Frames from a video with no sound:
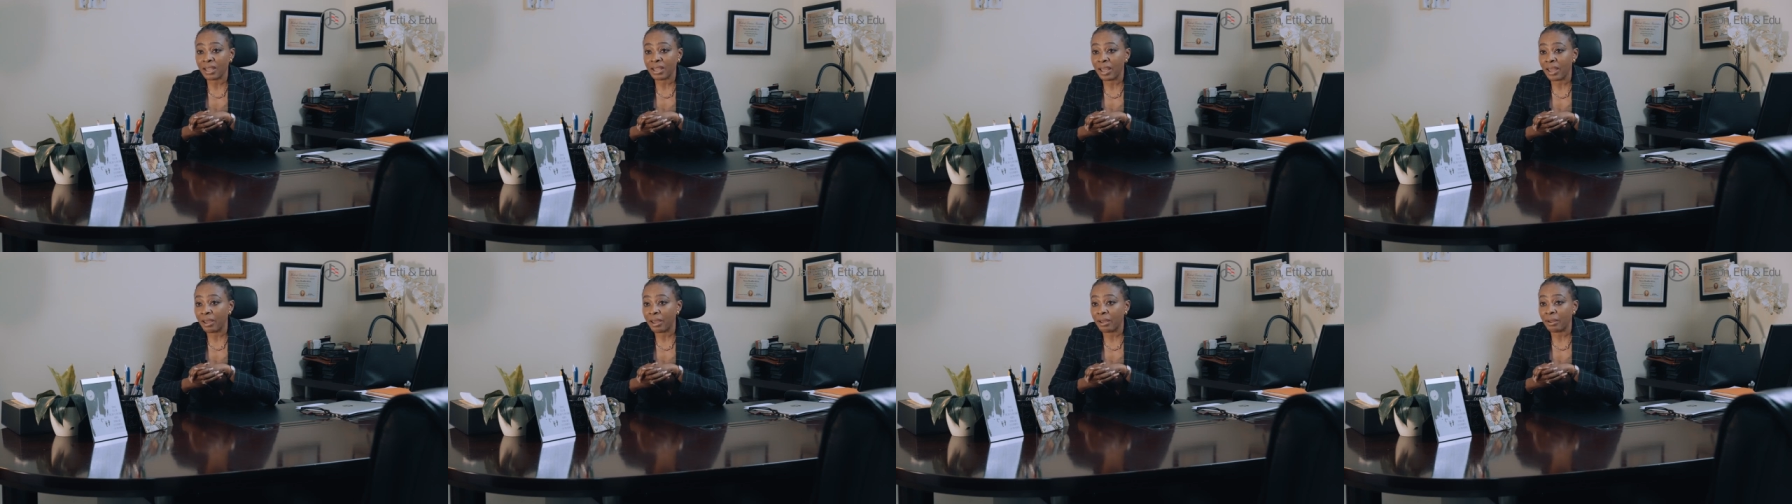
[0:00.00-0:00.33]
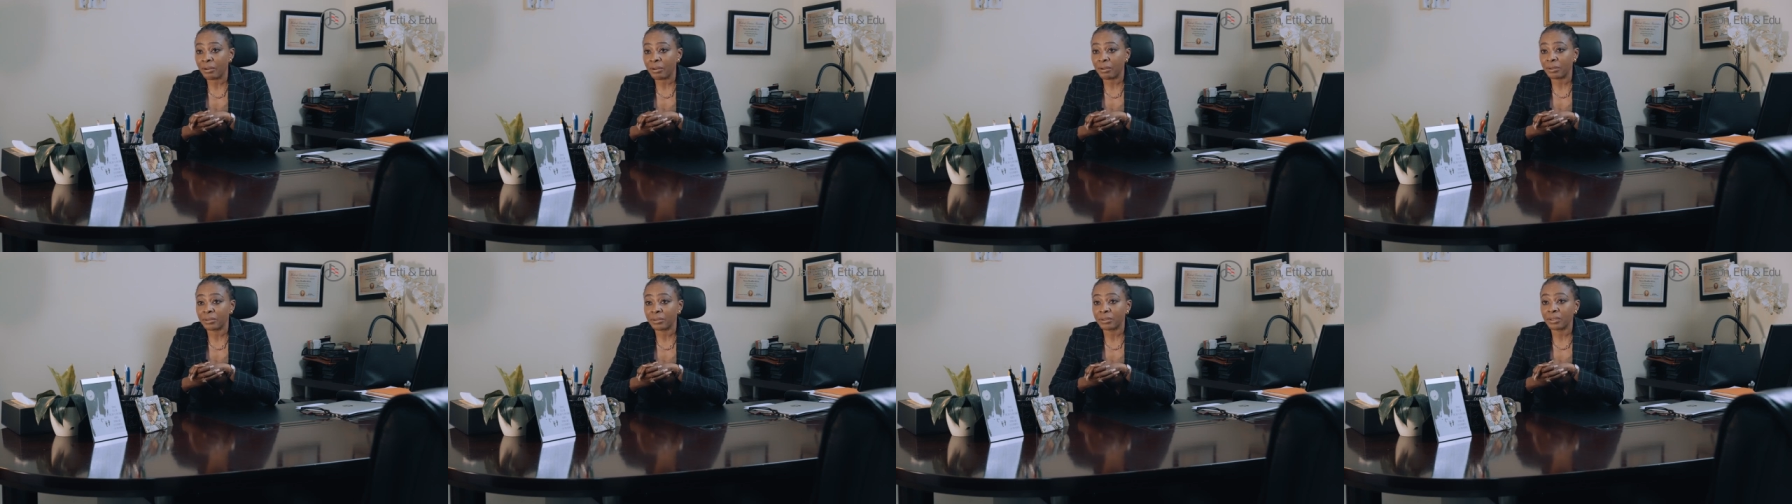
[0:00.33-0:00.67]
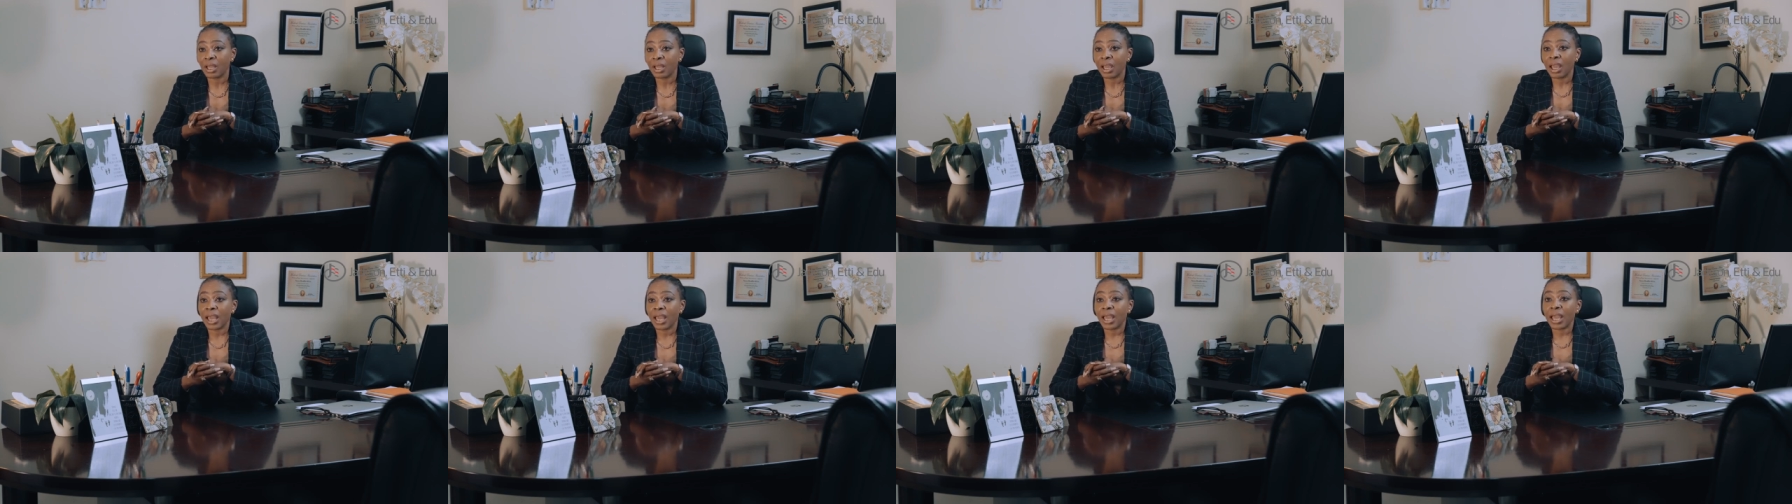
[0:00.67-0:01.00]
health.
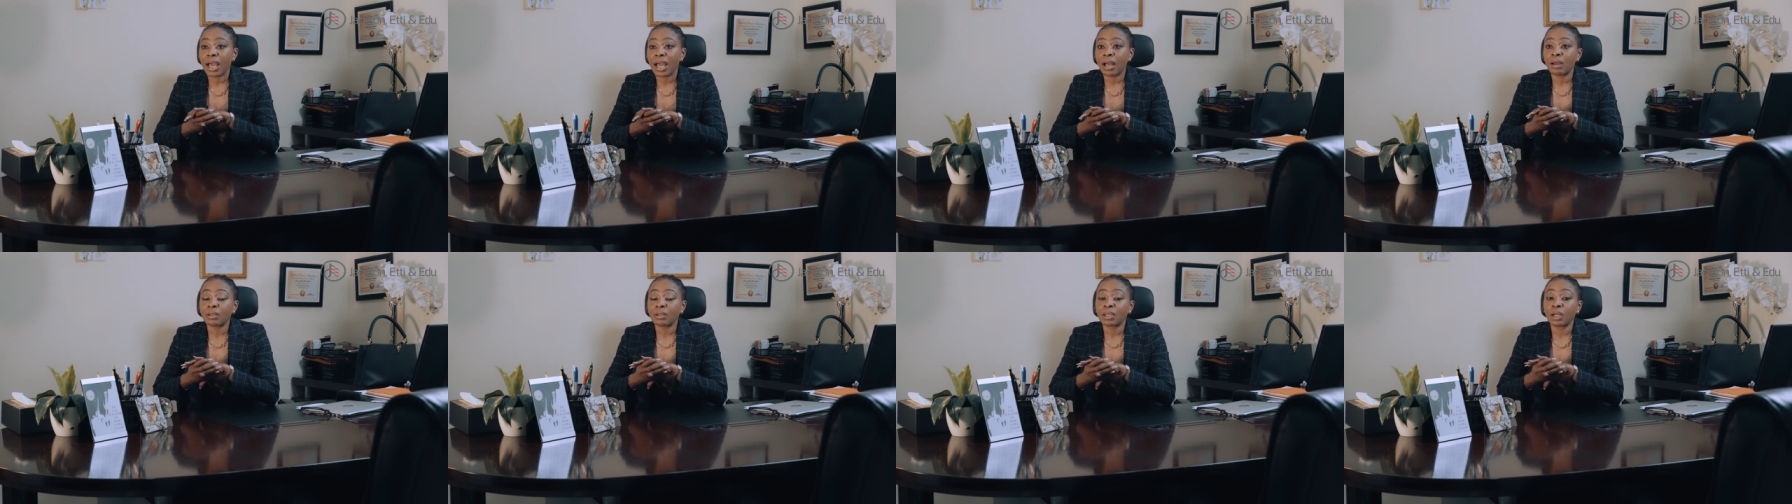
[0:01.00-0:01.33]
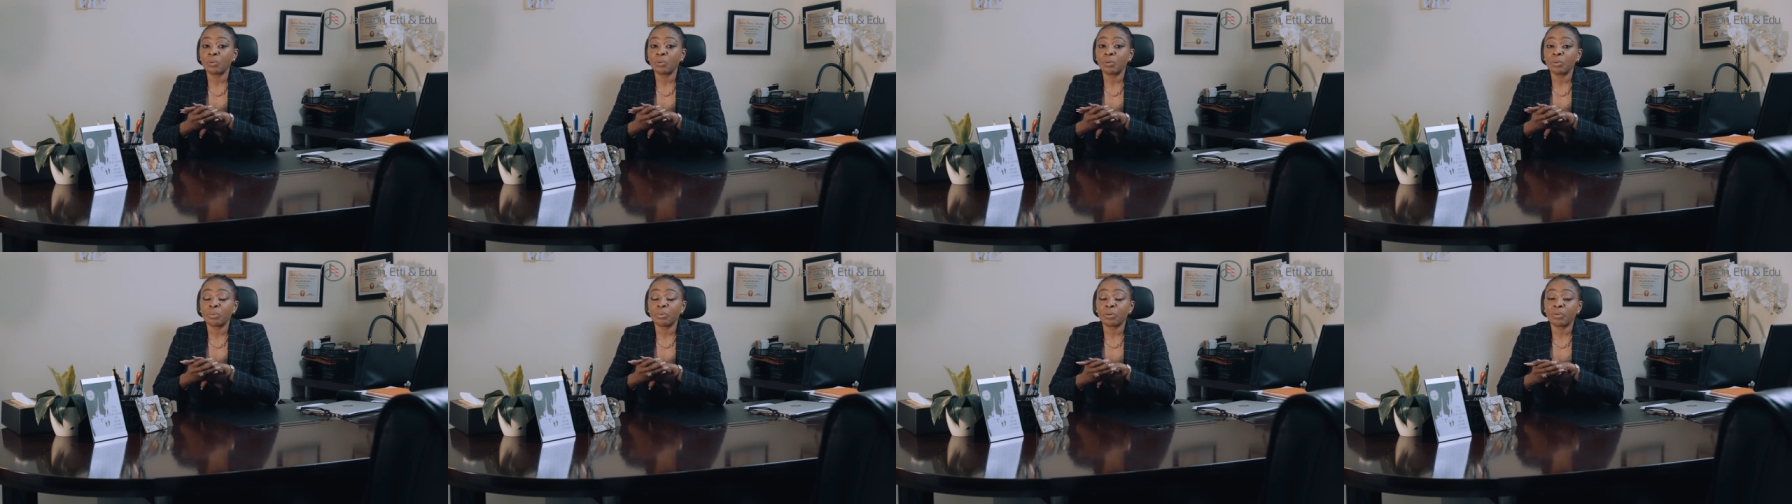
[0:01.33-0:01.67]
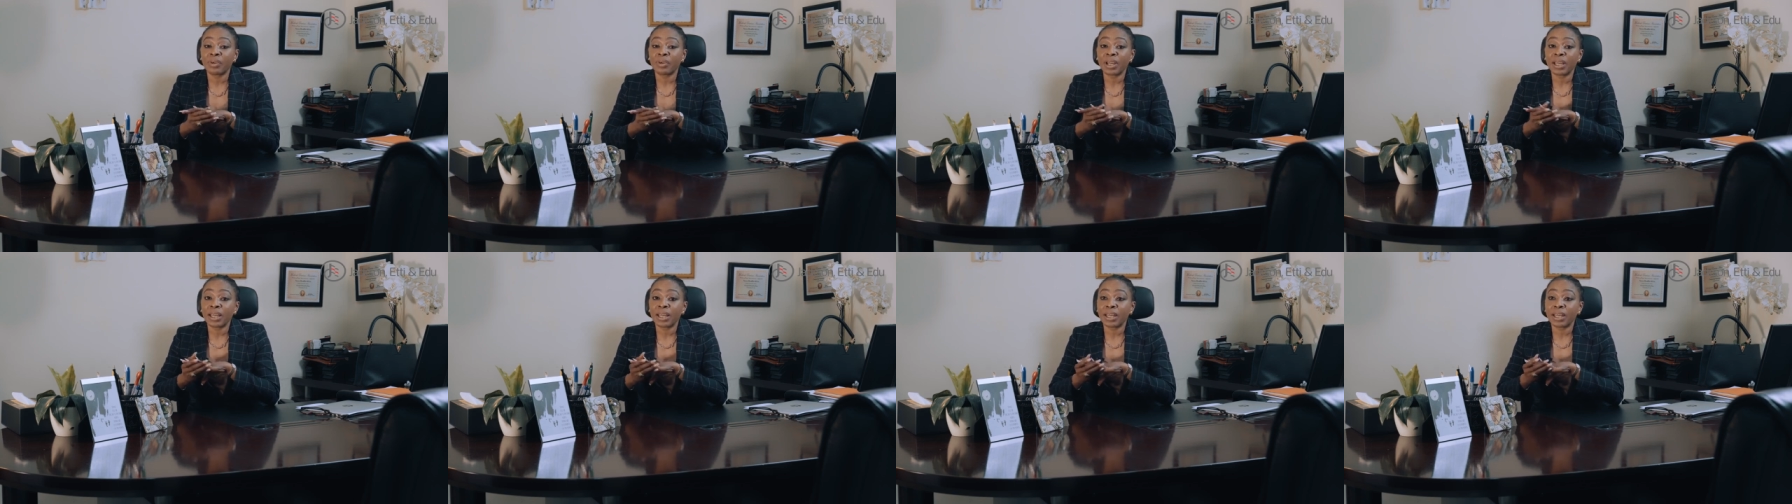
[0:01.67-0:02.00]
How can we provide